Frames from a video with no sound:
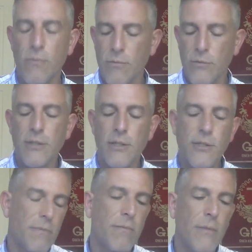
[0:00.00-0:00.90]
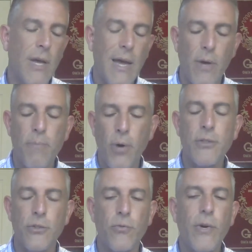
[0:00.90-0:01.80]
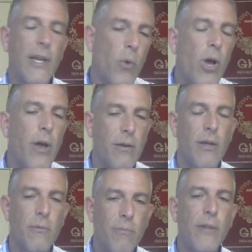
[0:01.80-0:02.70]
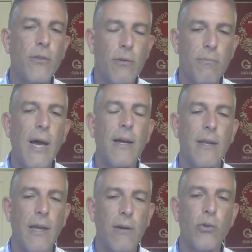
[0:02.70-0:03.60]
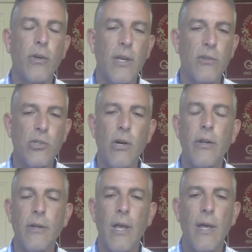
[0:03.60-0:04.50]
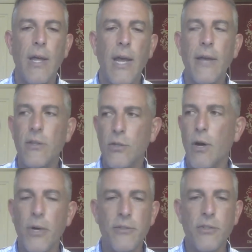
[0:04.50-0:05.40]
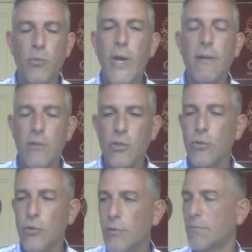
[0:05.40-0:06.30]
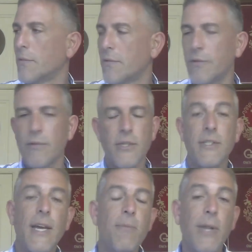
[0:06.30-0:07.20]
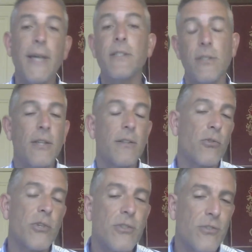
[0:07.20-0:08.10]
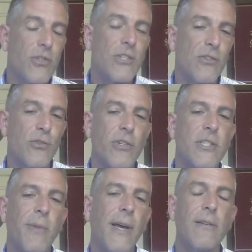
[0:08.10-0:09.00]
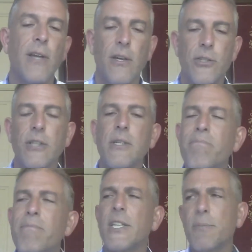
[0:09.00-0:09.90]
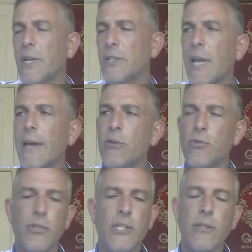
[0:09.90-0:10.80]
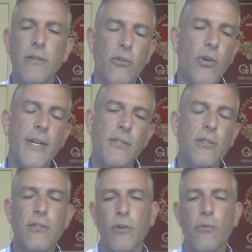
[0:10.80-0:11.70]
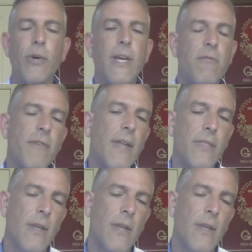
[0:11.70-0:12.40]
Jesus' apostles really were Matthew, Mark, and Luke, and John. And the apostles went to the same places that the Christian tradition talks about. So it's a much, much later tradition that tries to sort of reinvent